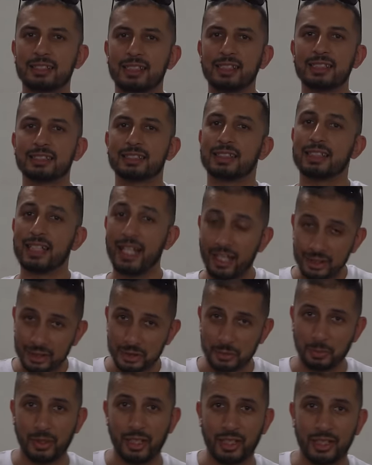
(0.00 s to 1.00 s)
is
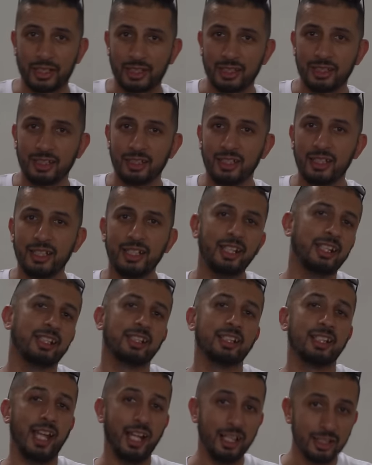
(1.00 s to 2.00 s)
Nelspruit. In
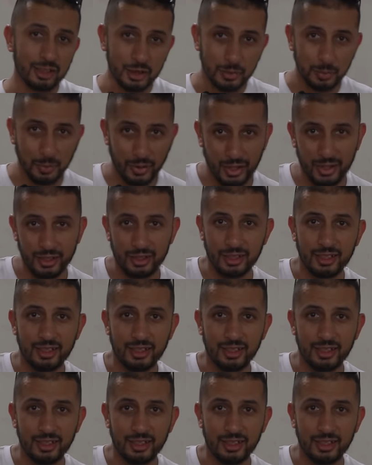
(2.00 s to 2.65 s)
Nelspruit,